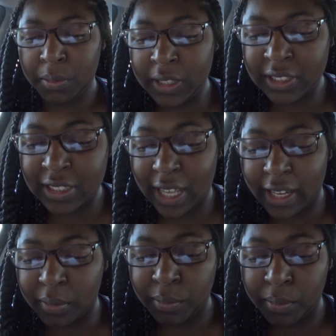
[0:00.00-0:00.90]
This is
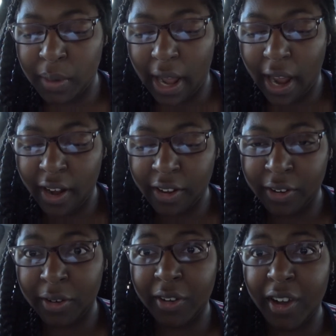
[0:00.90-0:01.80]
like
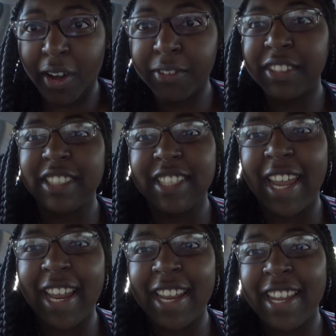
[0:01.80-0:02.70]
our only
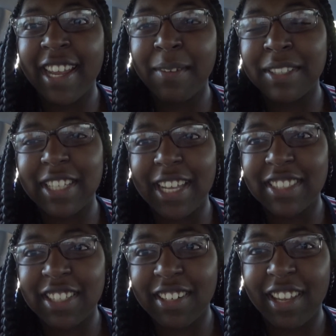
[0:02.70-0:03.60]
day besides
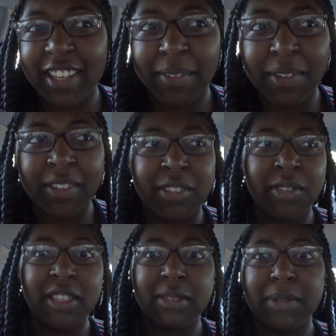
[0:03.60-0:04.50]
Sunday that we do
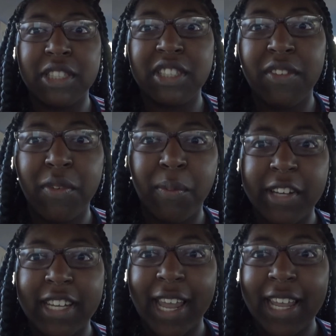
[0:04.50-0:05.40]
this much stuff in
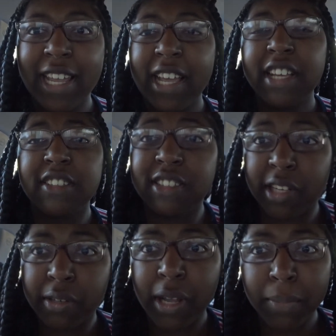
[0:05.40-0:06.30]
one day.
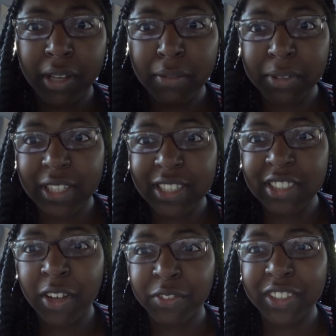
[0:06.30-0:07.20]
So come along with us.
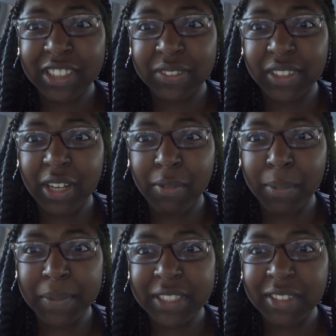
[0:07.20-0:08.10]
Hopefully this video
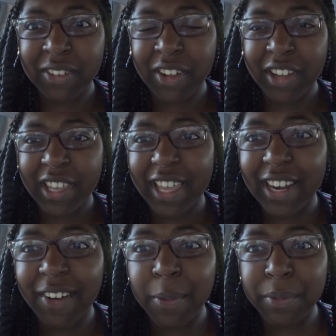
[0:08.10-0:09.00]
won't be too long and
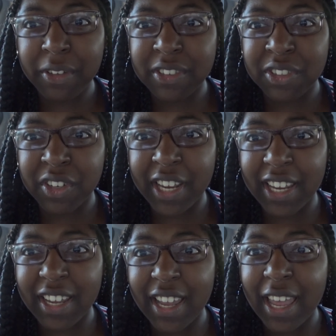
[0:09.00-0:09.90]
I hope you'll enjoy.
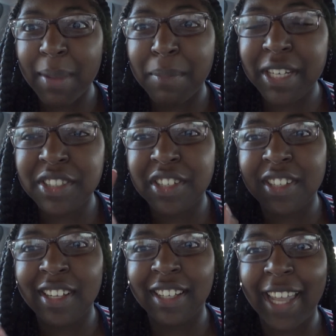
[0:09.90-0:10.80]
Make sure
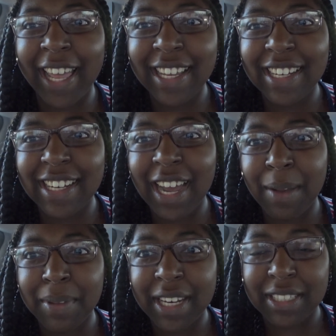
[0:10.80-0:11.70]
to like,
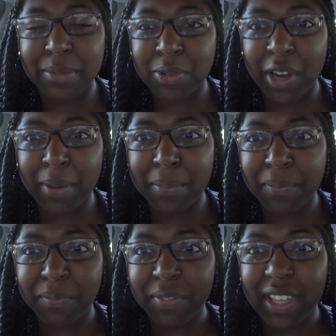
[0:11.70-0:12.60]
comment, and subscribe.
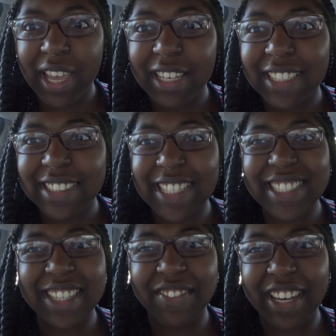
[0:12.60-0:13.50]
Let's get
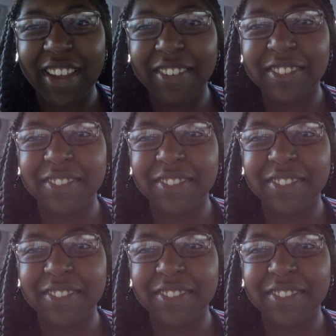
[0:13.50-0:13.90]
into the video.